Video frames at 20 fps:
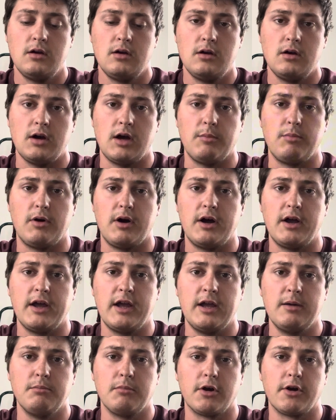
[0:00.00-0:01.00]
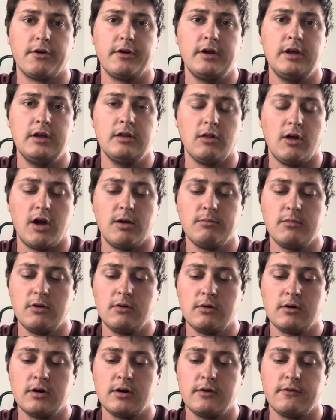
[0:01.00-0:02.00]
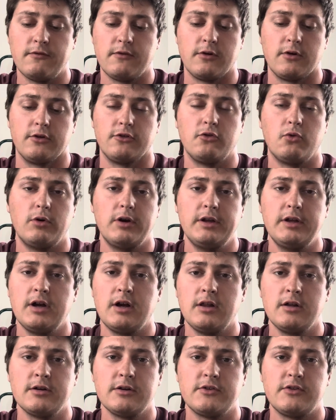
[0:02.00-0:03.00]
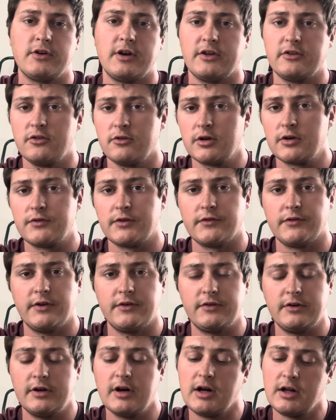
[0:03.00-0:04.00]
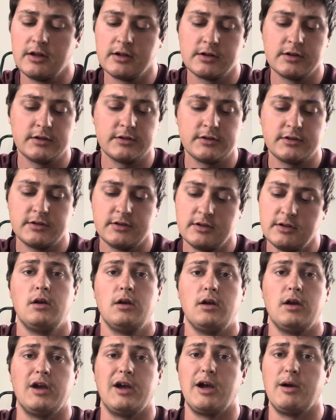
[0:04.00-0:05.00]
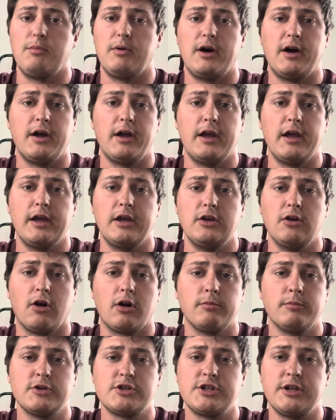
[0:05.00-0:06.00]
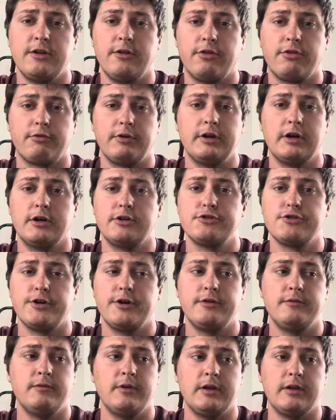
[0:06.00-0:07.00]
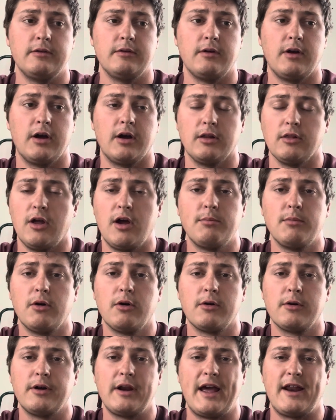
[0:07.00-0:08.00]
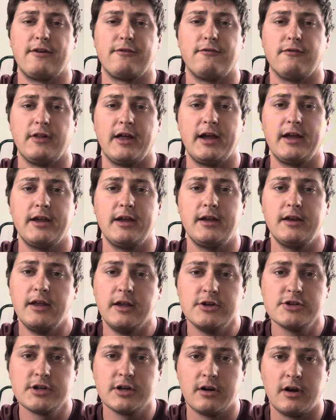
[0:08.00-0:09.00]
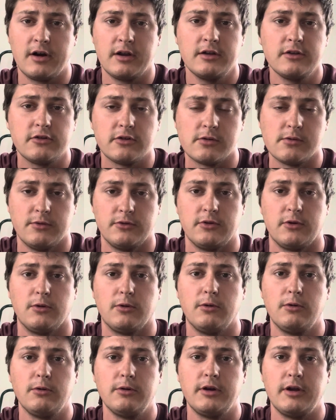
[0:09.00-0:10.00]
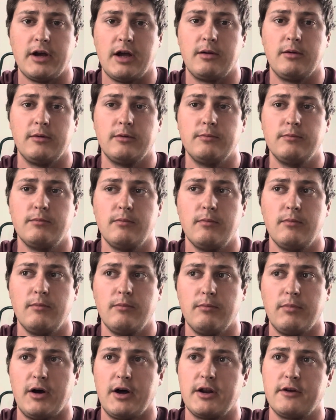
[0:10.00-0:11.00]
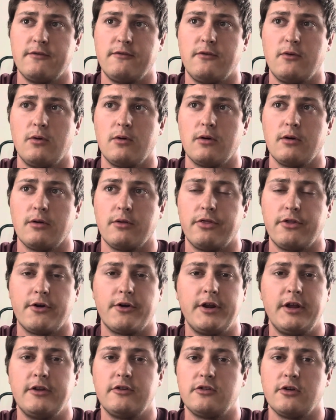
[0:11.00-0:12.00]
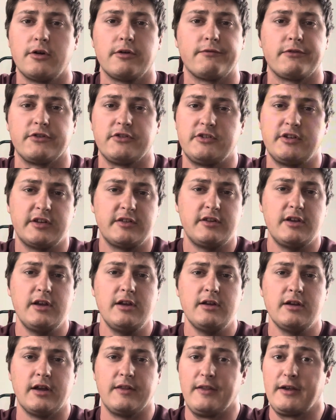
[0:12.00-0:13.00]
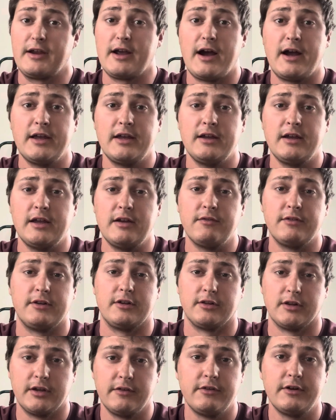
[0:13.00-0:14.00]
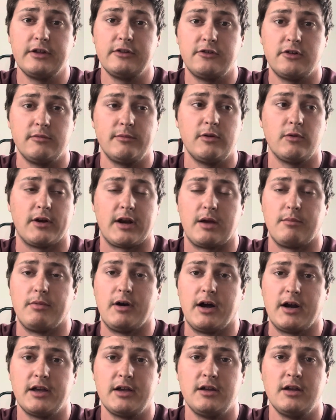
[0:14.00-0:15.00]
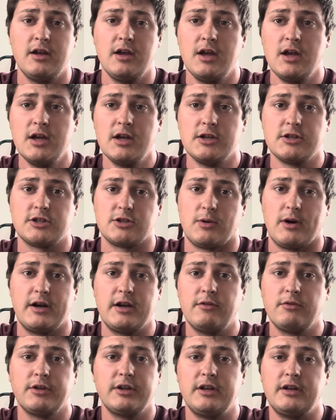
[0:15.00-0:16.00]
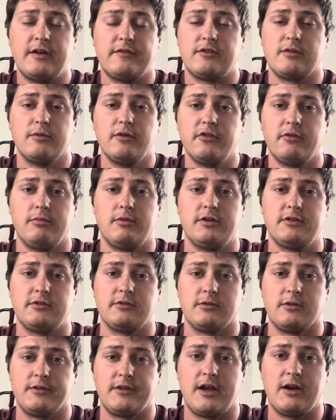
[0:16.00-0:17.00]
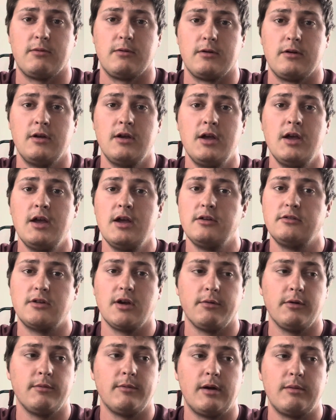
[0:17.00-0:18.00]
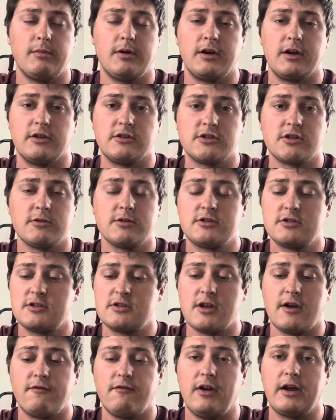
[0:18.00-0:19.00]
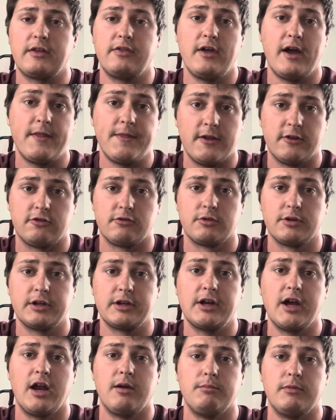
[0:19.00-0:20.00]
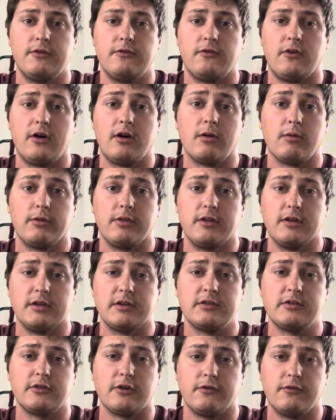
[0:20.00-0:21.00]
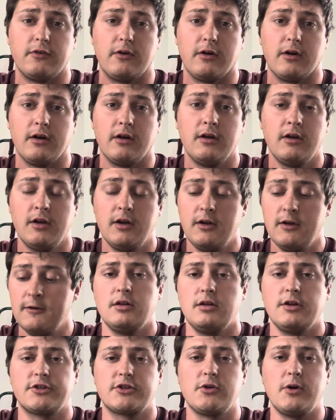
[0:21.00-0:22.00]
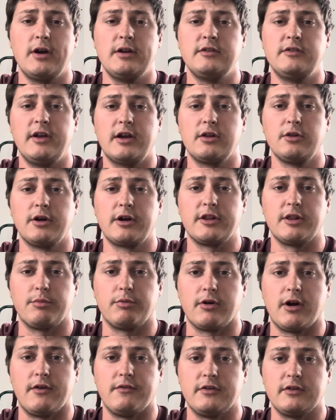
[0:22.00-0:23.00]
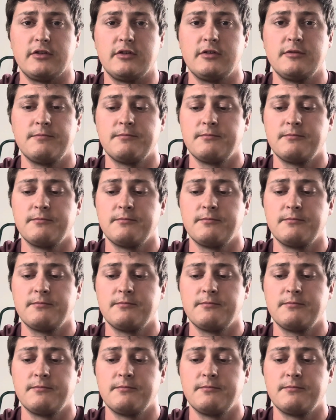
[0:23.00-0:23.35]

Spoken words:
I bought a Murray lawnmower for $20 and I sold it for $50. I bought a Yard Machine 300 lawnmower. It had a flathead engine on it, so it was old. I bought it for $30 and sold it for $60, and the guy even delivered it to me when I bought it. So I really didn't have to move a muscle on that one. Doubled my money. So it's stuff like that that's really gotten me far with this so far. Let's go ahead and take a look at the profits.